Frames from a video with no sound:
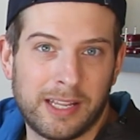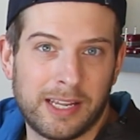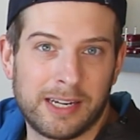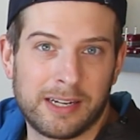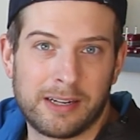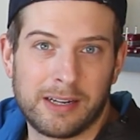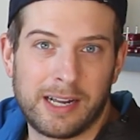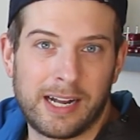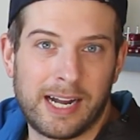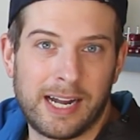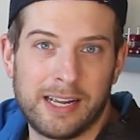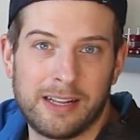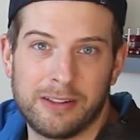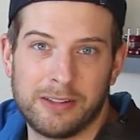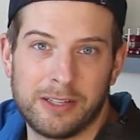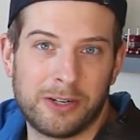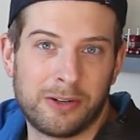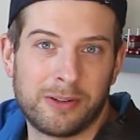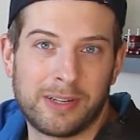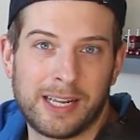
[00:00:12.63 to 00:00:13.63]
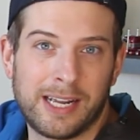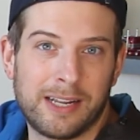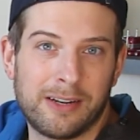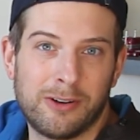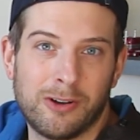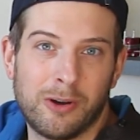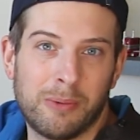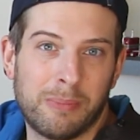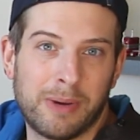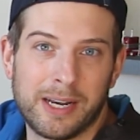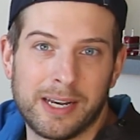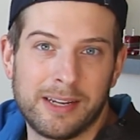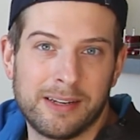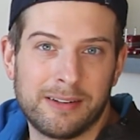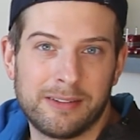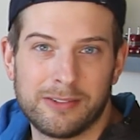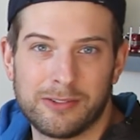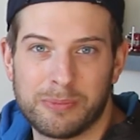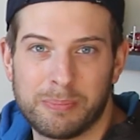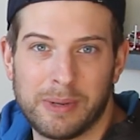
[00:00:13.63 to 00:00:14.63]
Like I literally had no money
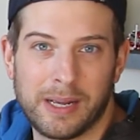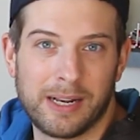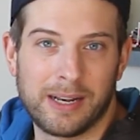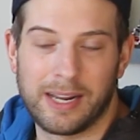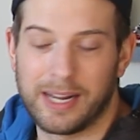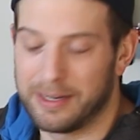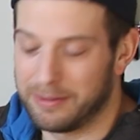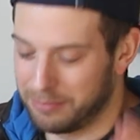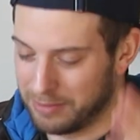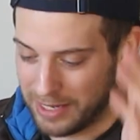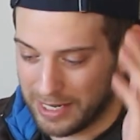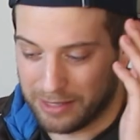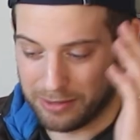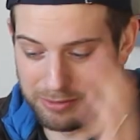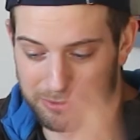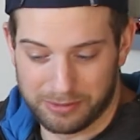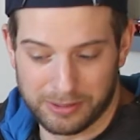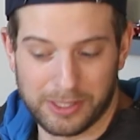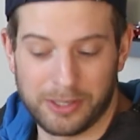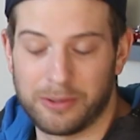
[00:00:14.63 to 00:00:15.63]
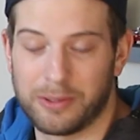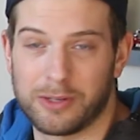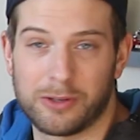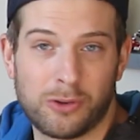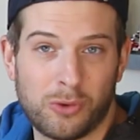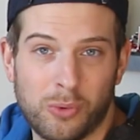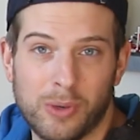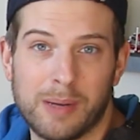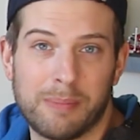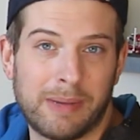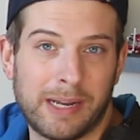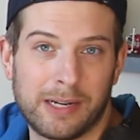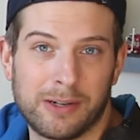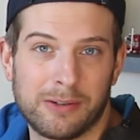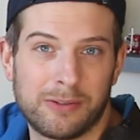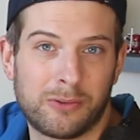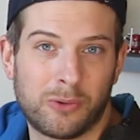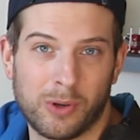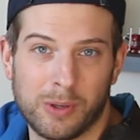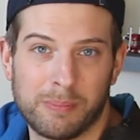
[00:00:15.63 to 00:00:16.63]
to spend. I literally quit my
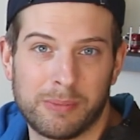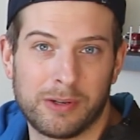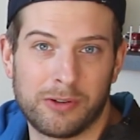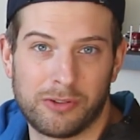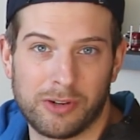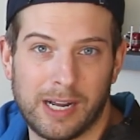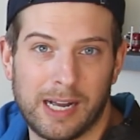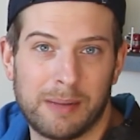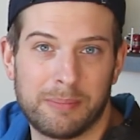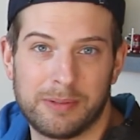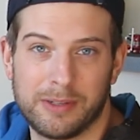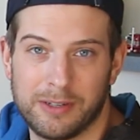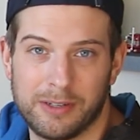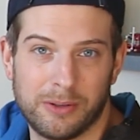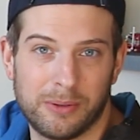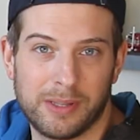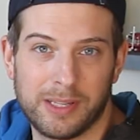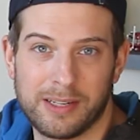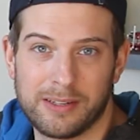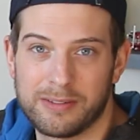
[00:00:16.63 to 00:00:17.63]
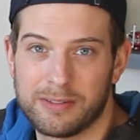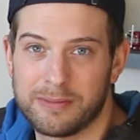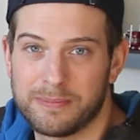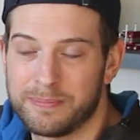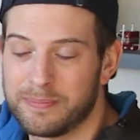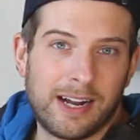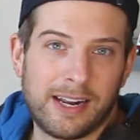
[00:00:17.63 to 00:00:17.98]
corporate job to do this.